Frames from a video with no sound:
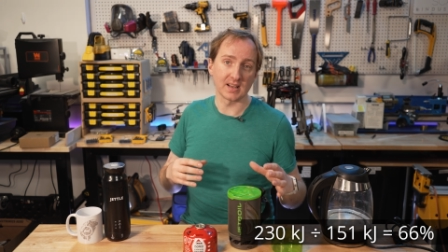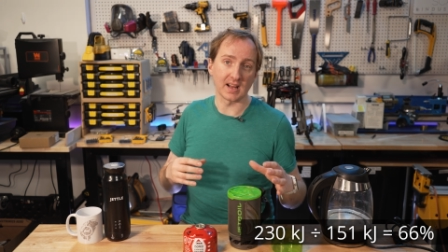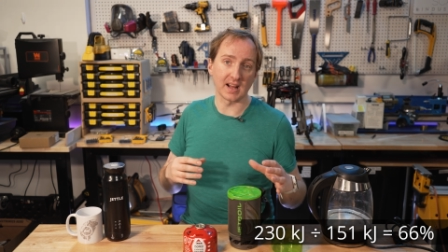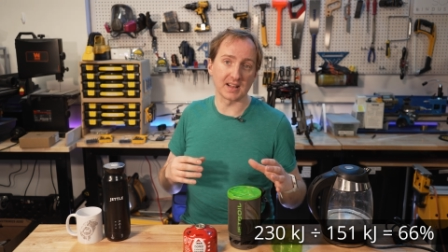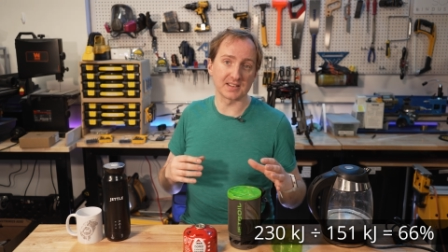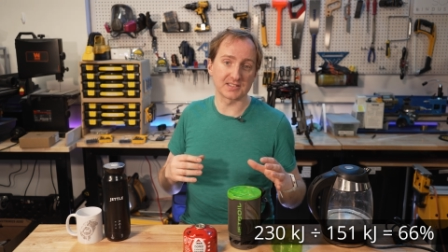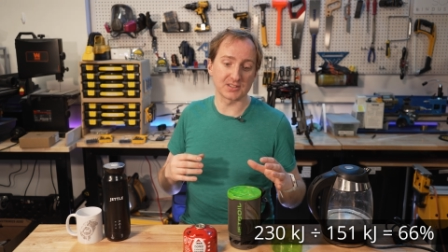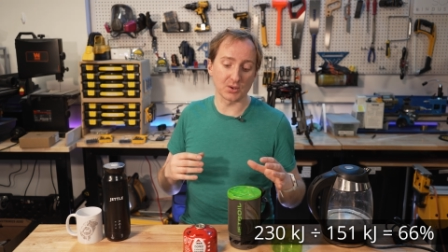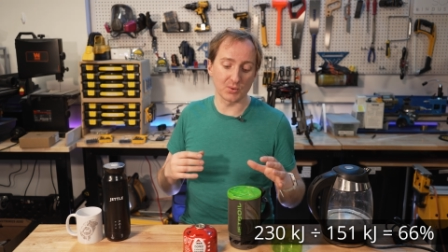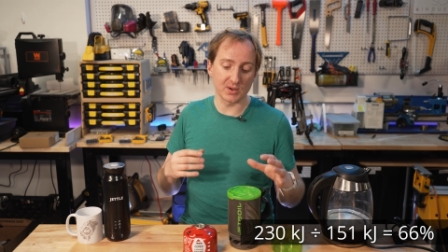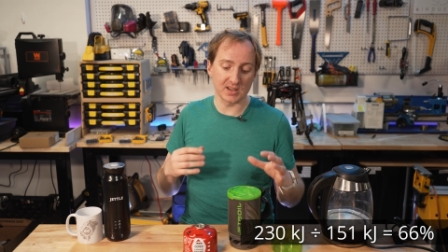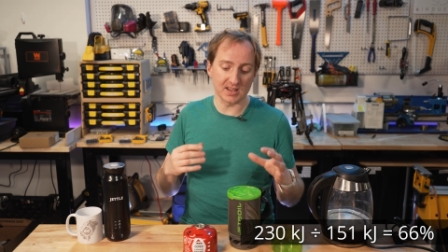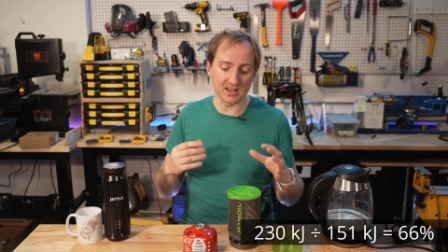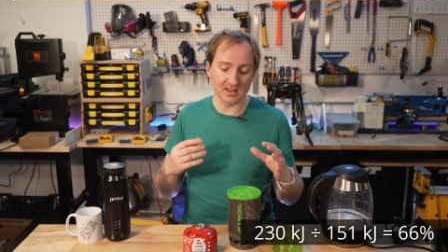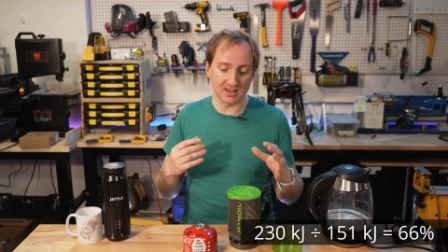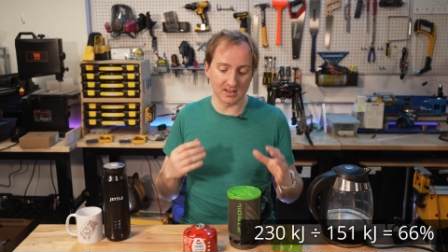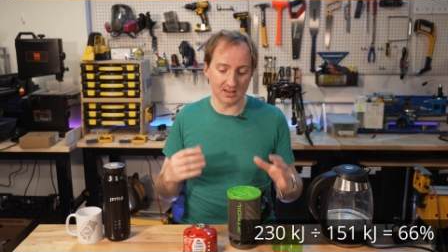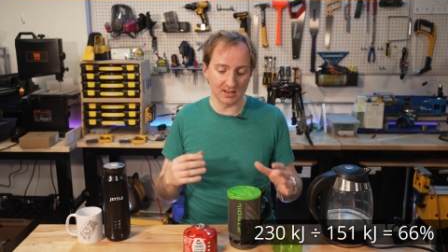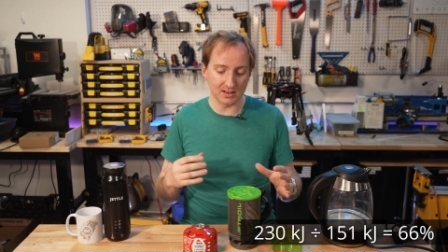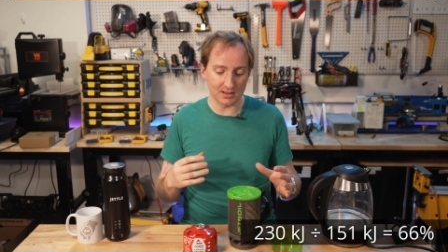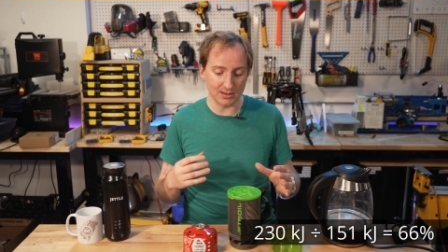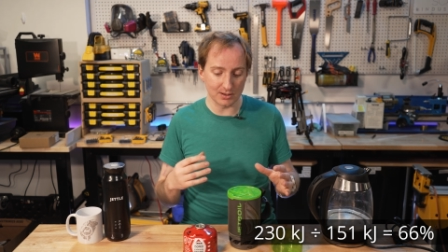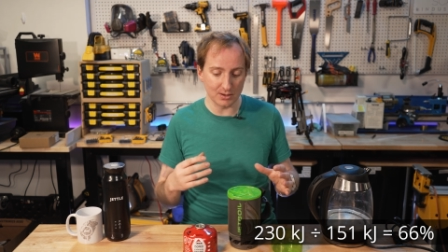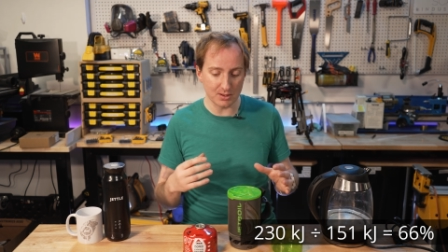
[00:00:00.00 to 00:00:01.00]
and so we can
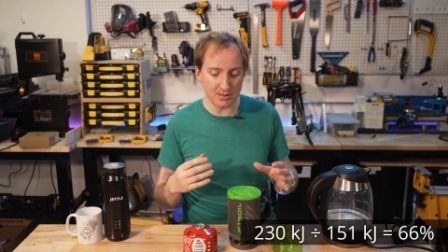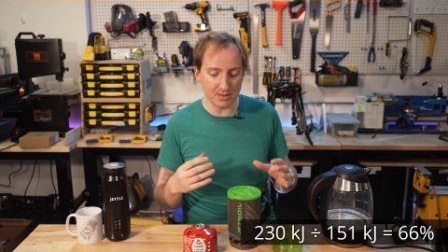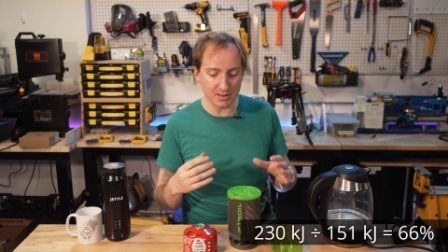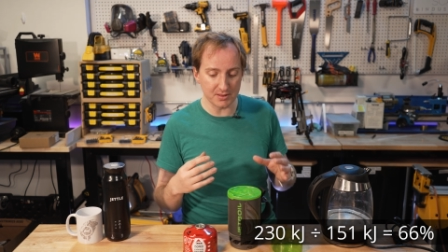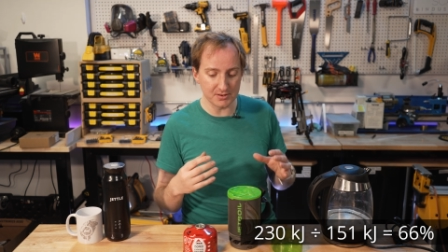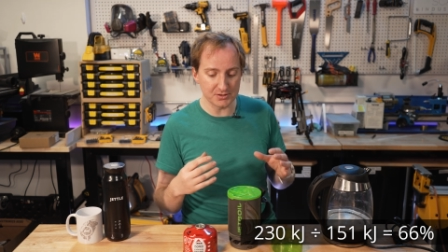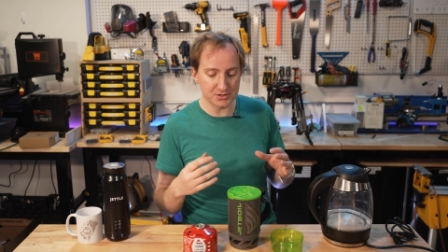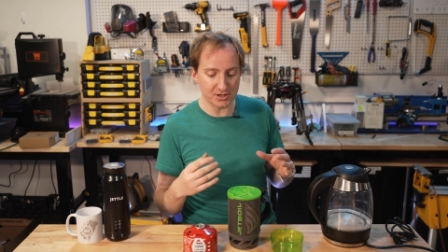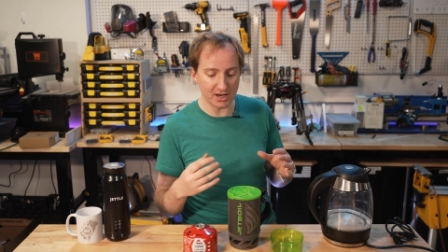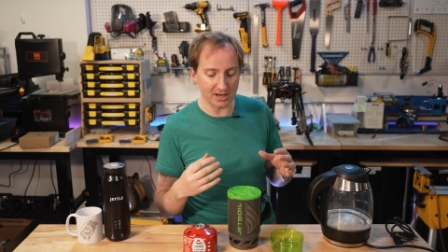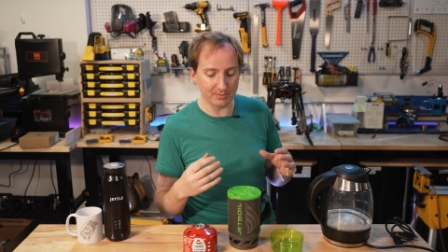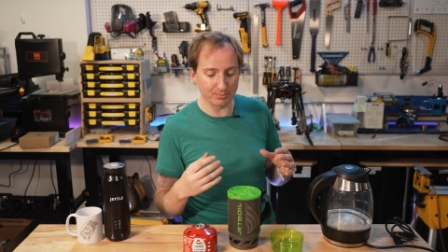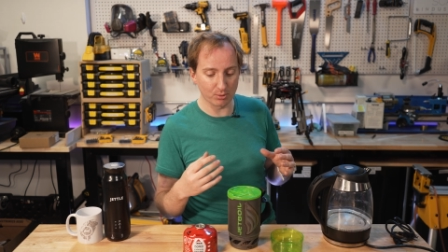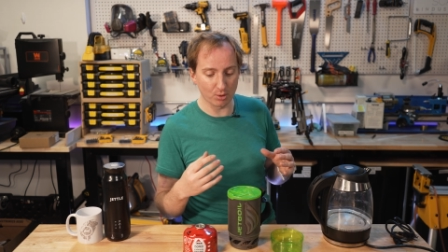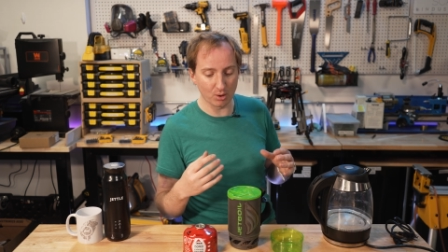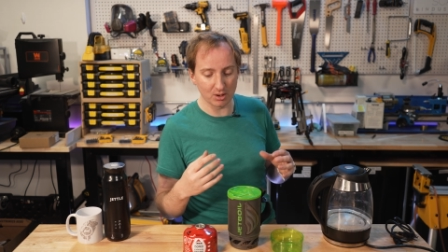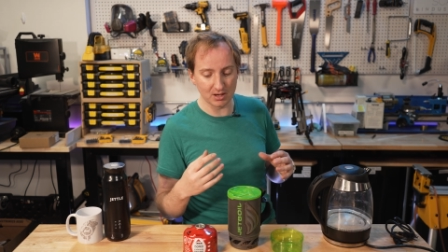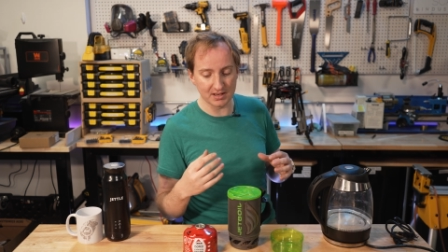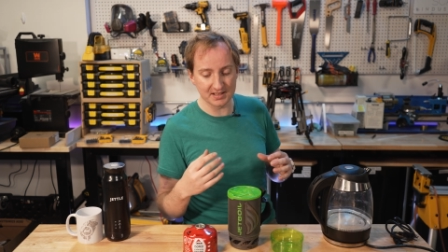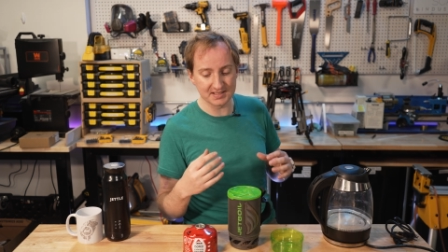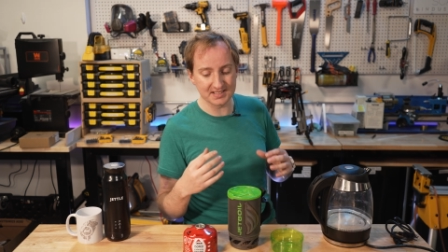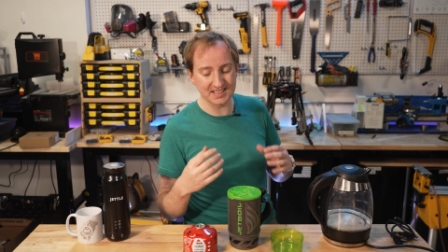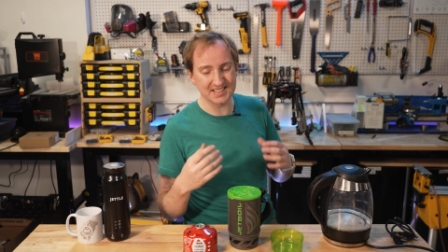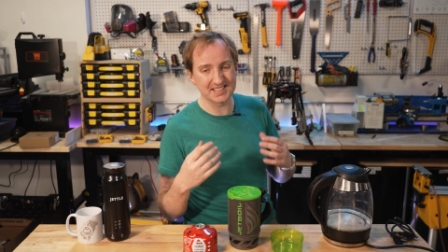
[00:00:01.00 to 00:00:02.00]
conclude that the jet
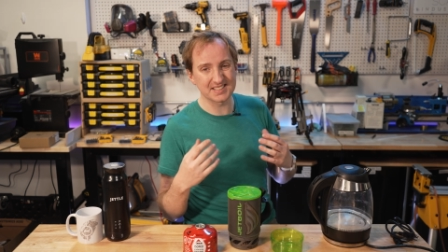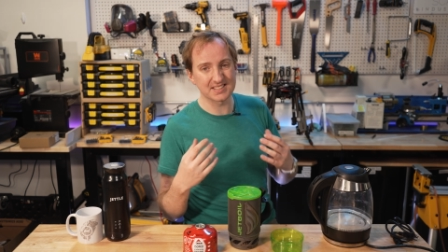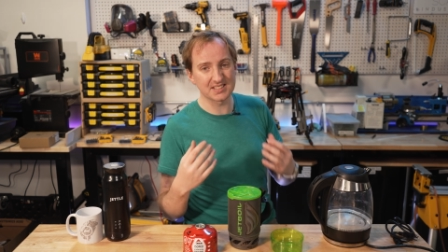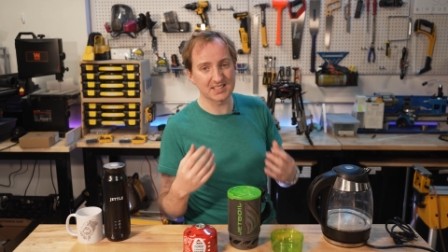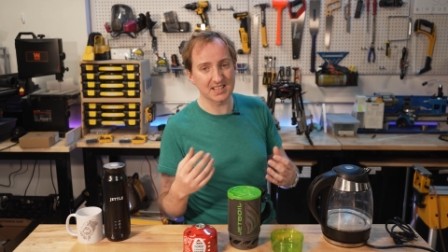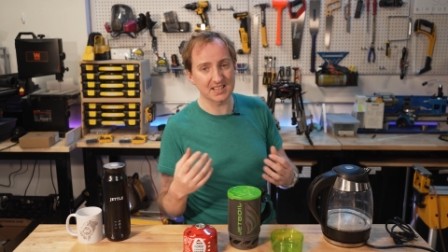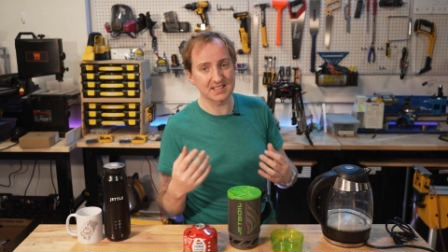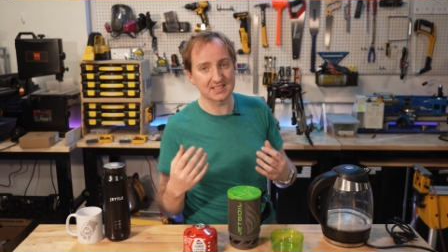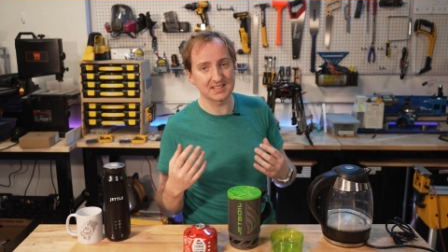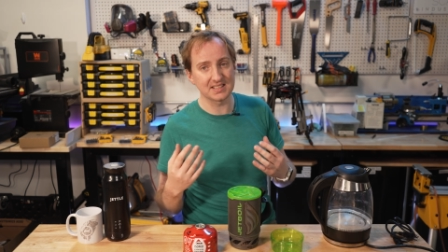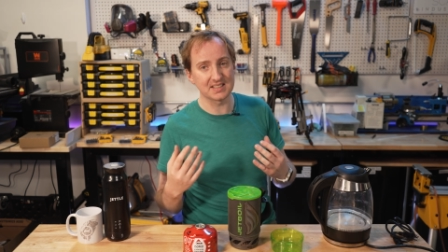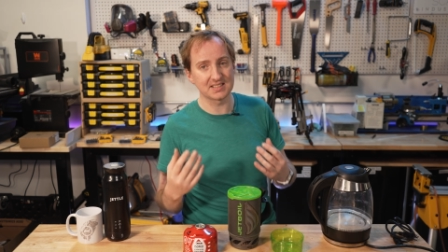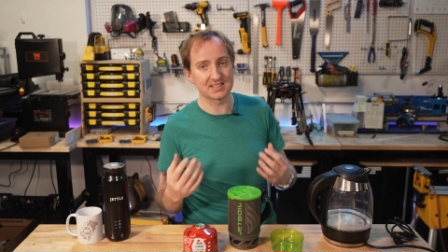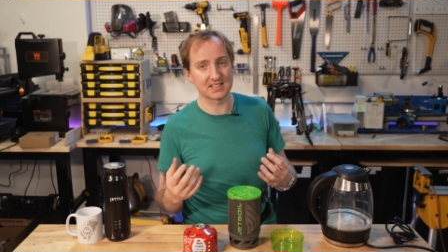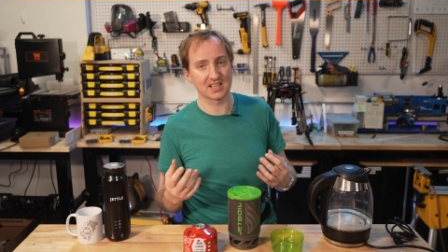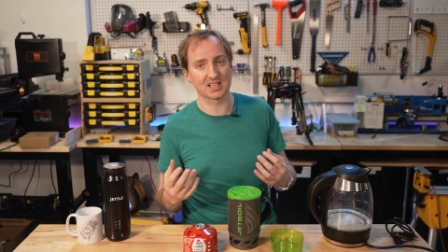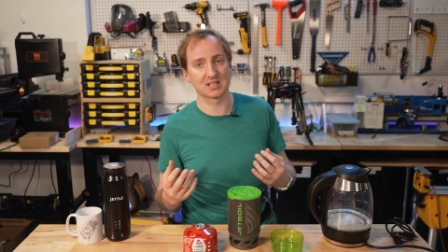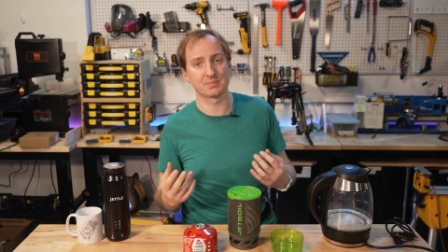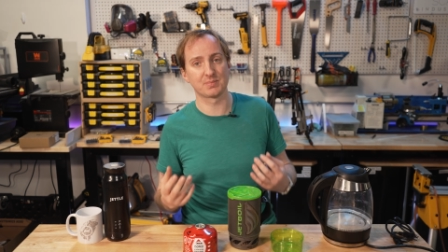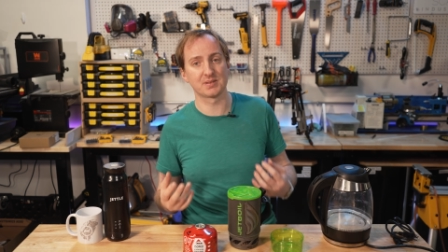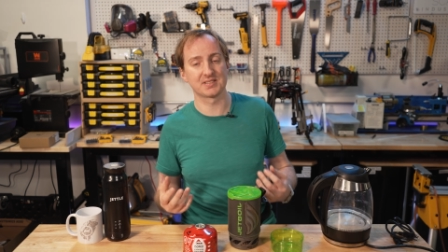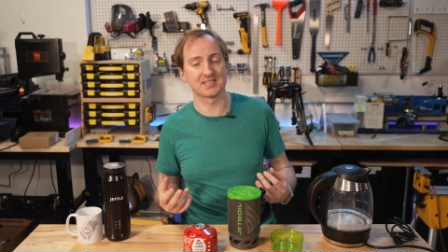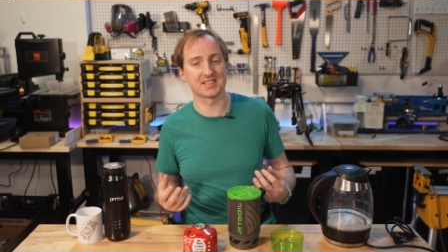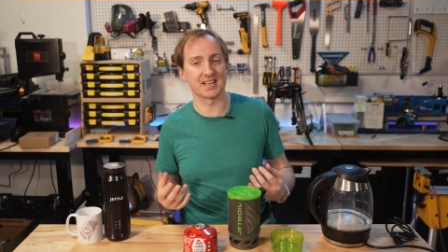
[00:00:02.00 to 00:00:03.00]
boil is
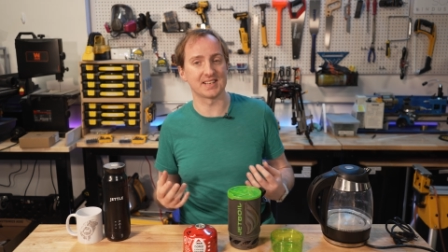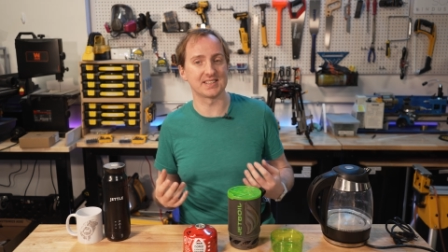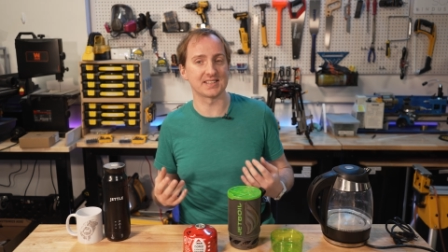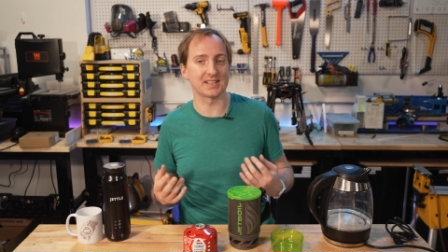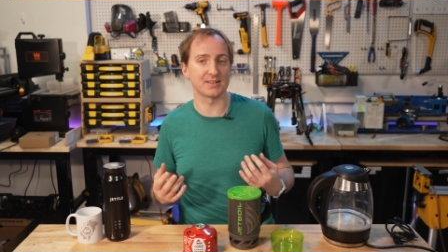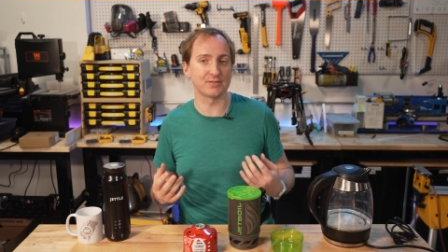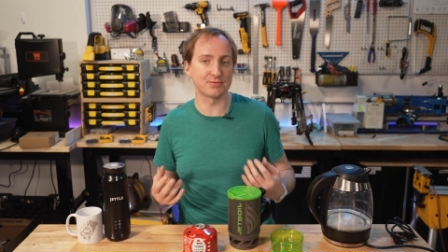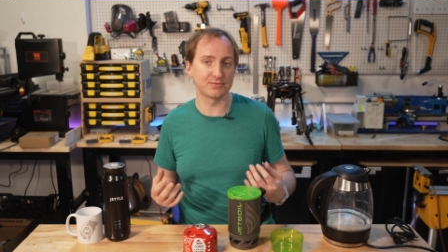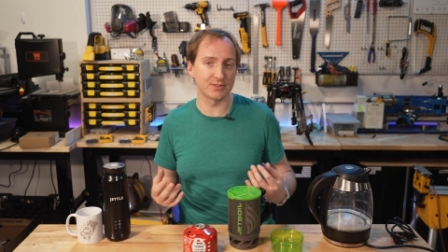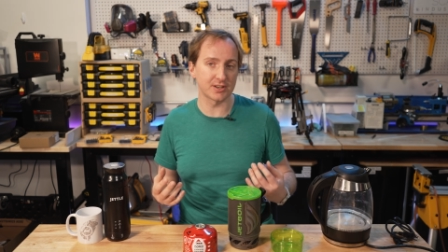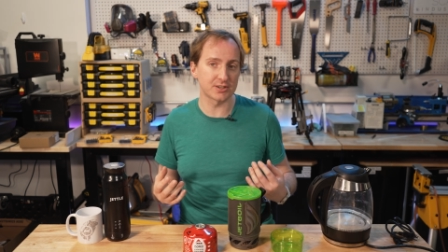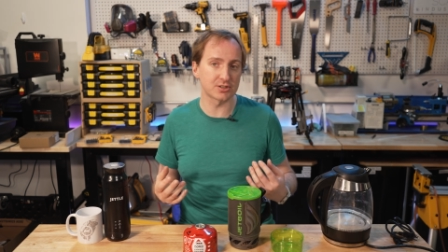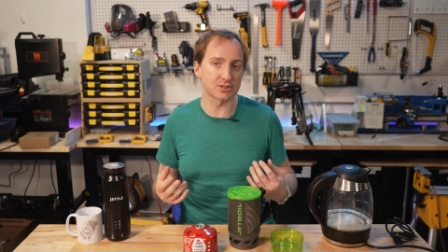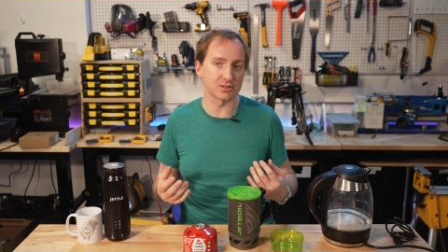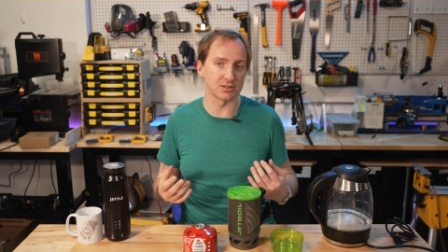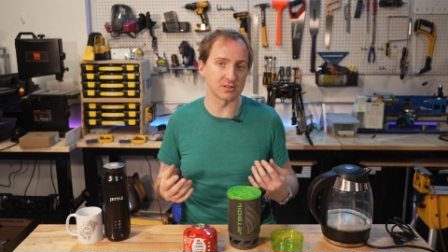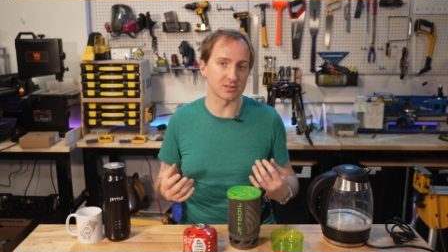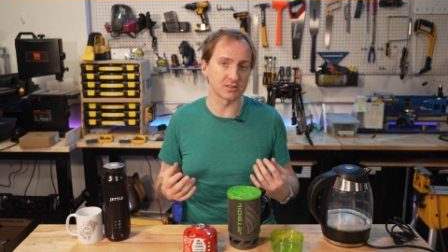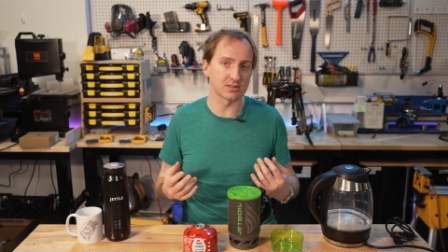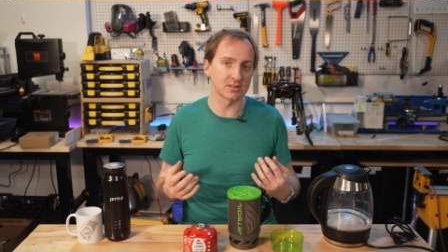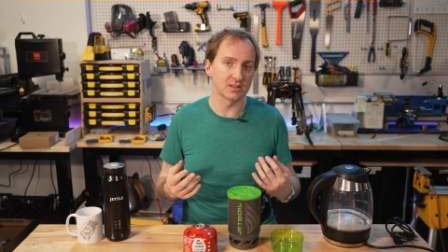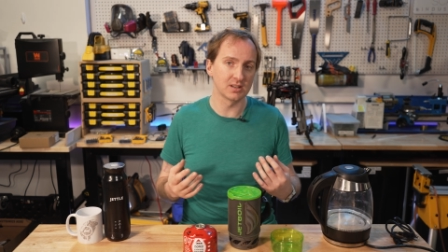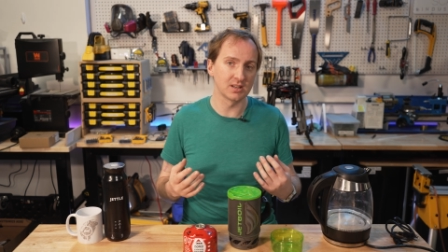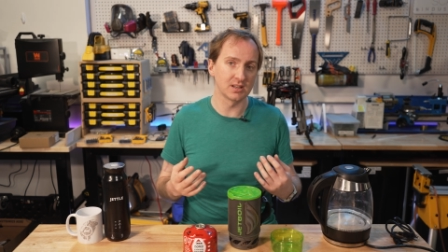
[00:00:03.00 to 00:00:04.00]
66%
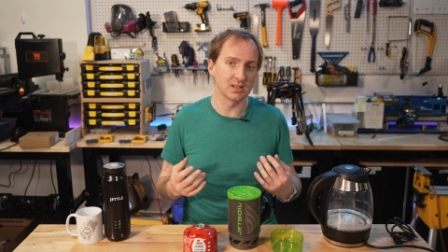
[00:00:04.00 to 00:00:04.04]
efficient.